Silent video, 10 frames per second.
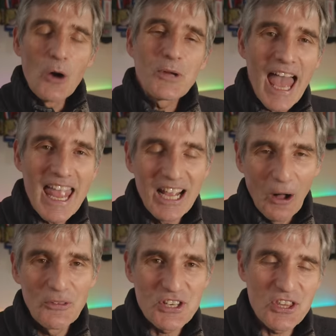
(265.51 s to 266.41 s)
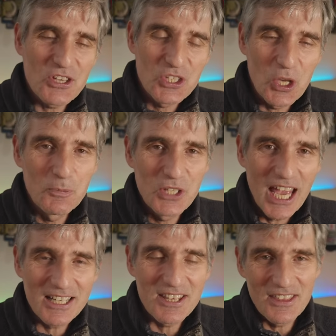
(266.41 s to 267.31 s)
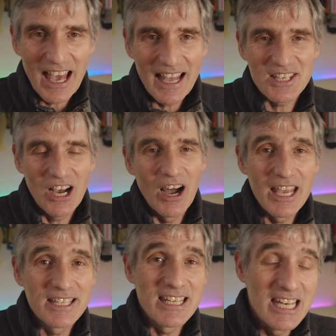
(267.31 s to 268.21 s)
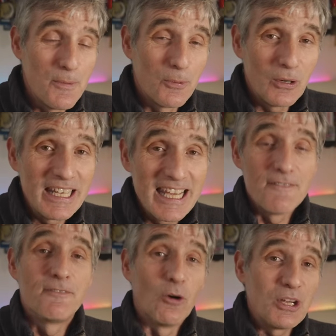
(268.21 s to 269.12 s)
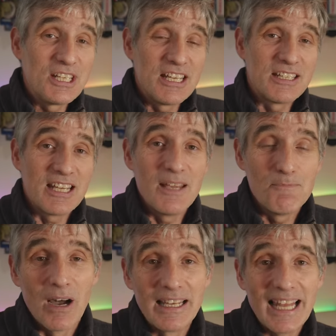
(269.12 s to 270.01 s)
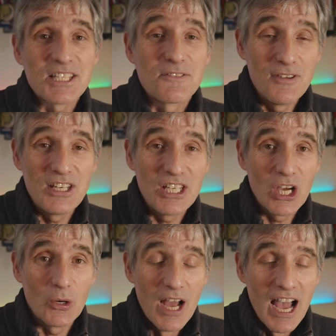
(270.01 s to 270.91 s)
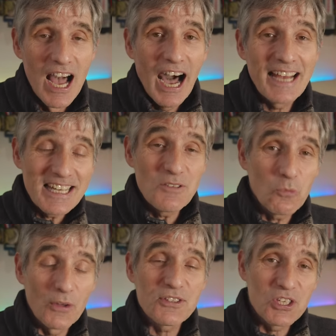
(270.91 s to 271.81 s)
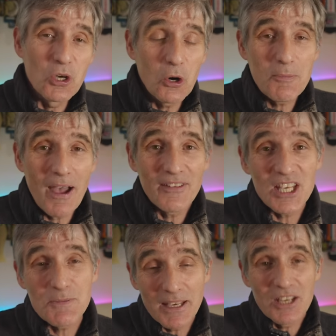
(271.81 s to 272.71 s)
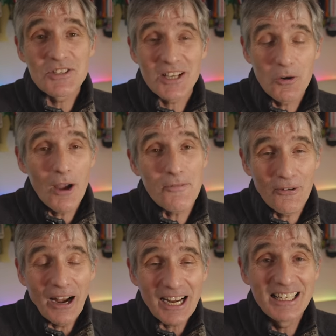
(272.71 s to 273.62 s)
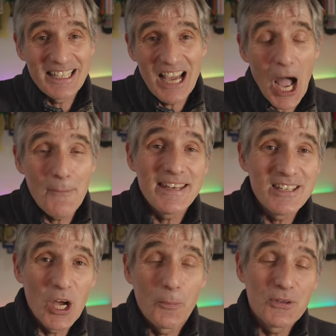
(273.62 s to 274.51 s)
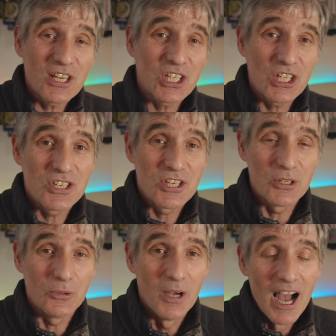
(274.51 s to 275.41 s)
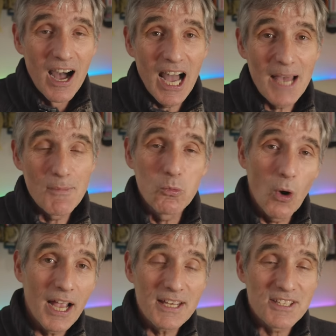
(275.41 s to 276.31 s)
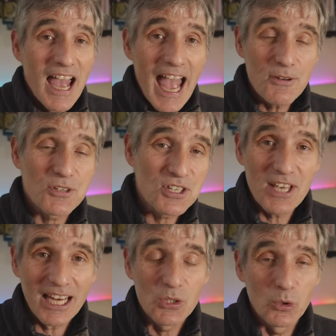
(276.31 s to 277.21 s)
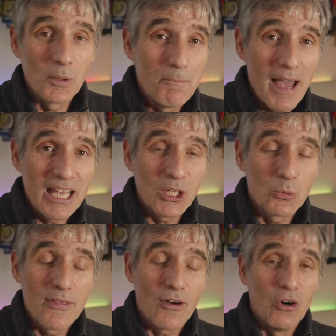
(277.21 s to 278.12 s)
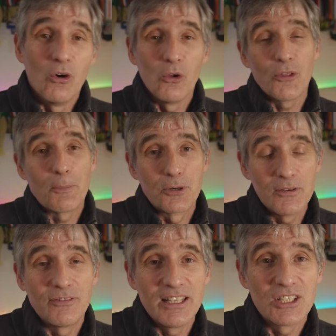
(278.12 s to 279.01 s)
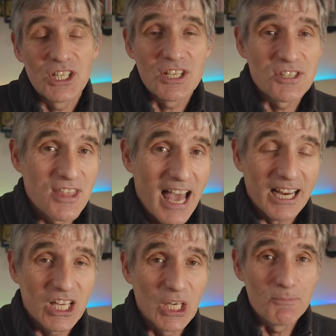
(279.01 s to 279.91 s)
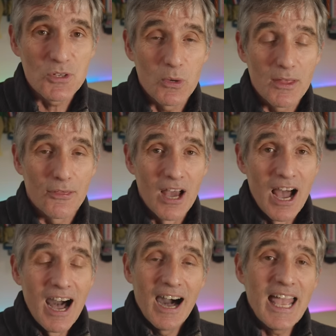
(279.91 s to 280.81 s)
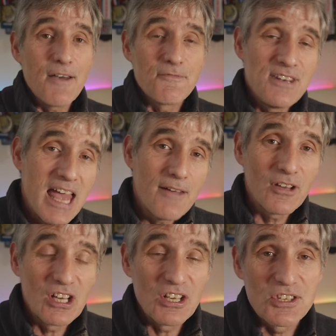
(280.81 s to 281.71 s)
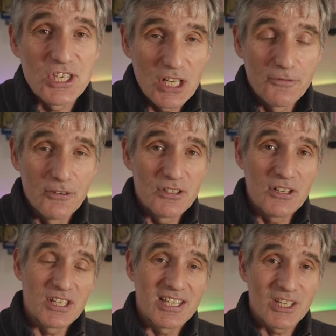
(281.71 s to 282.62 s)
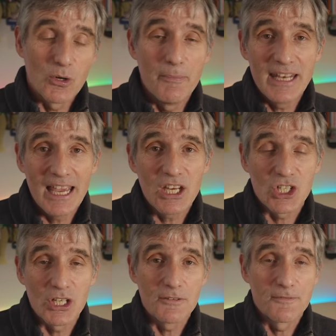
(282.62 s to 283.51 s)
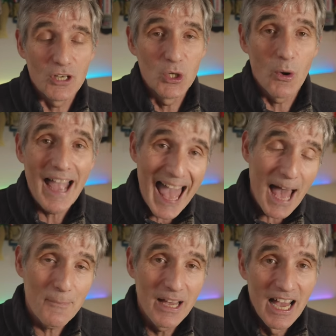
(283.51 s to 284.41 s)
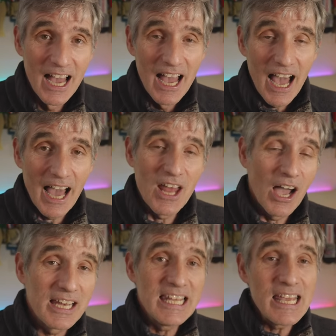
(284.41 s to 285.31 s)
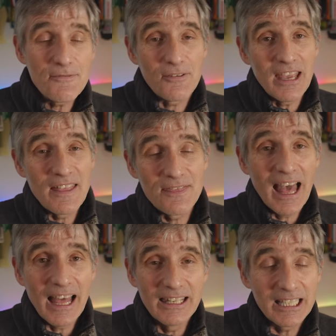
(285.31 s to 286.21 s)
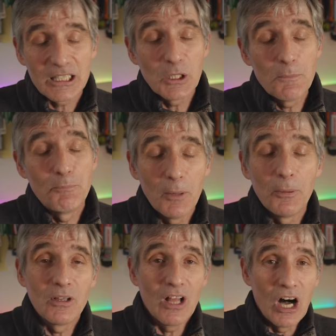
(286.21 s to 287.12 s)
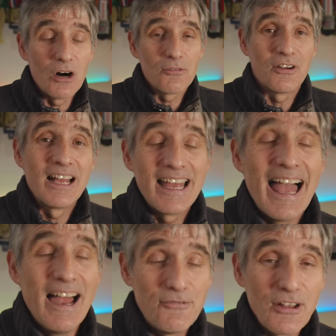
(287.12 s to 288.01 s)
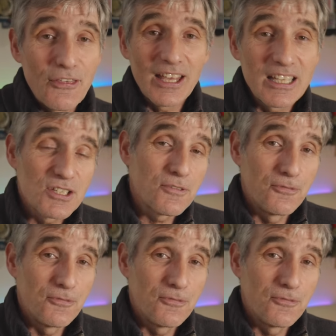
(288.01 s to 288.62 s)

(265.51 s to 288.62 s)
Okay, on to the subject that I deliberately avoided in my last video. I didn't want to talk about this because, quite frankly, I'm in no position to. I am a white, heterosexual male with all the privileges that comes with. I have never suffered discrimination for who I am, and I live in that little bubble of everything's